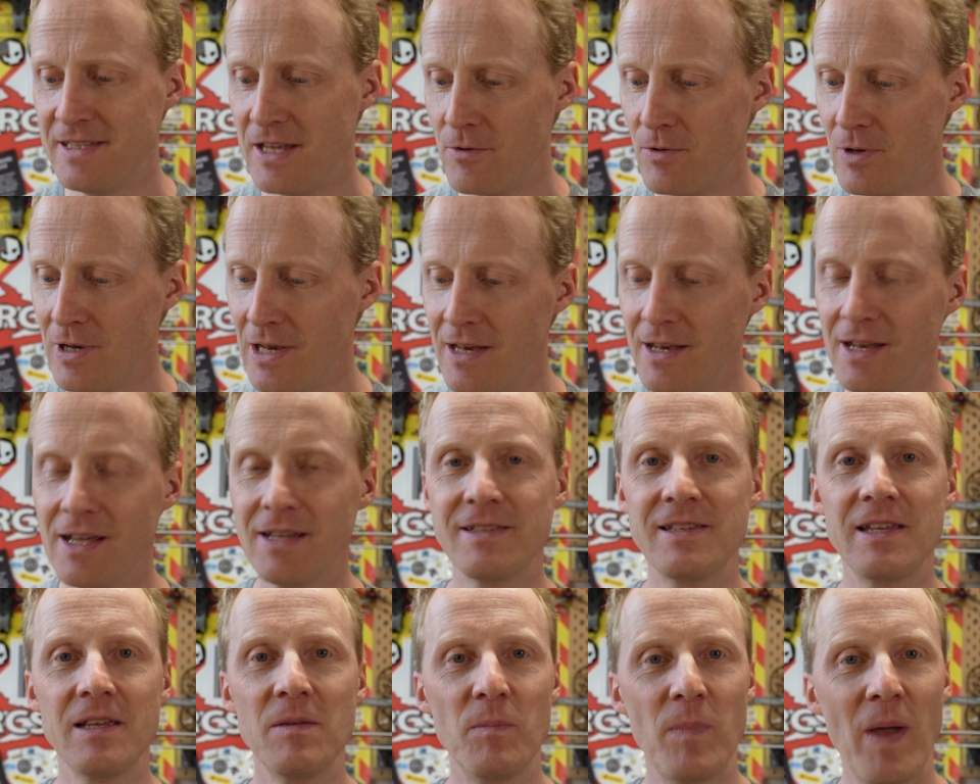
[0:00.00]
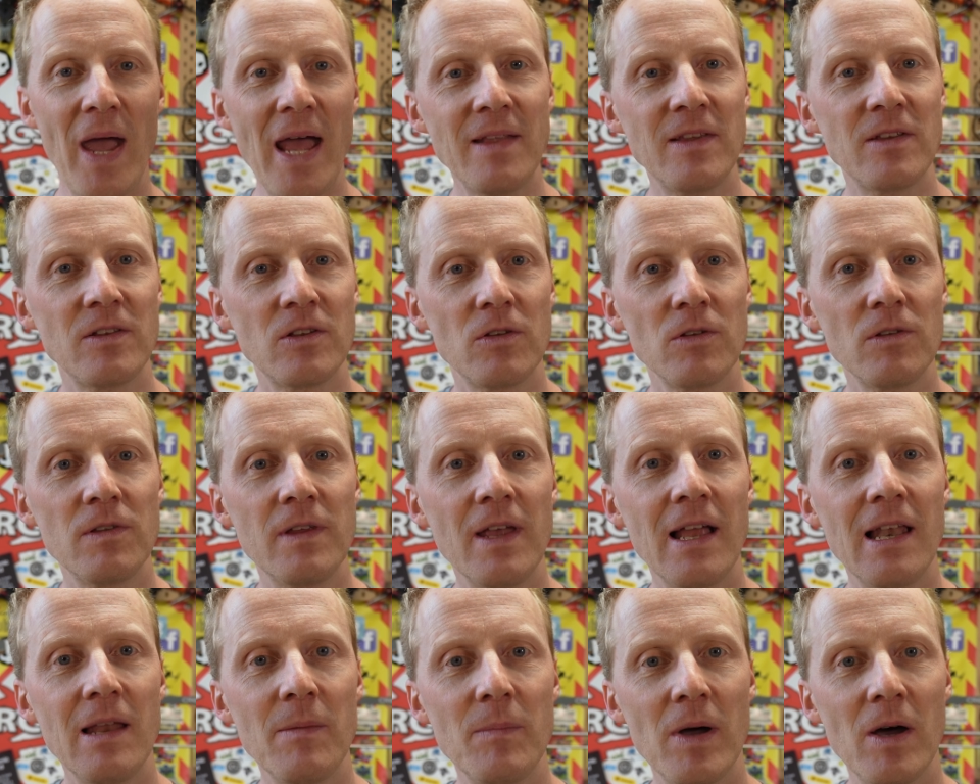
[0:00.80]
there really nothing bad to
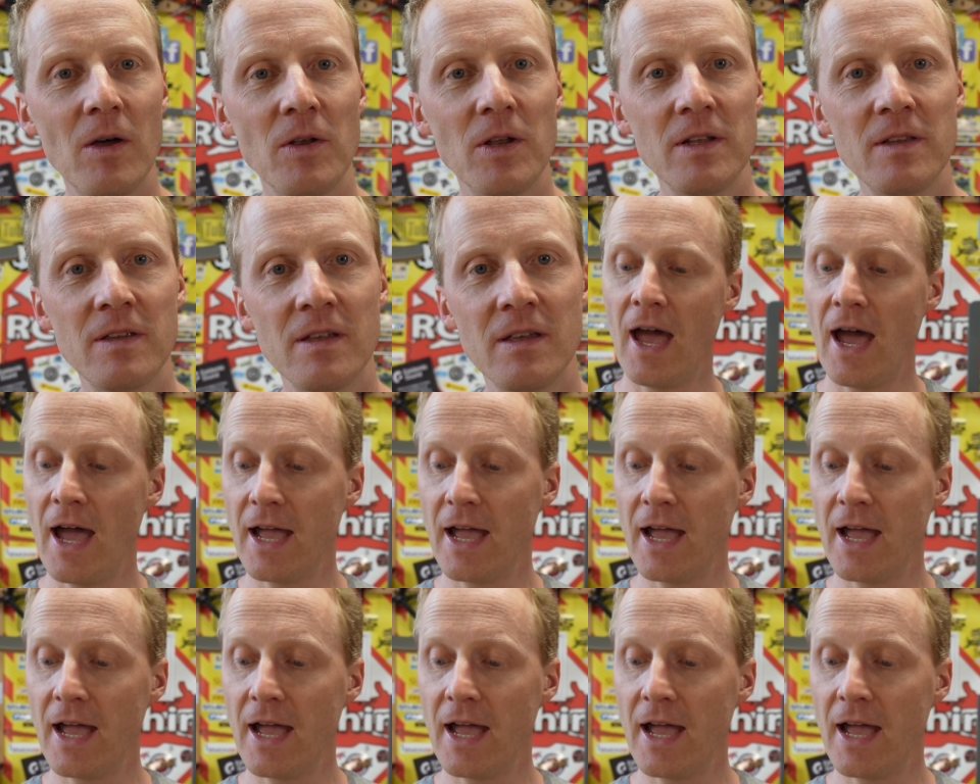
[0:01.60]
tell about it?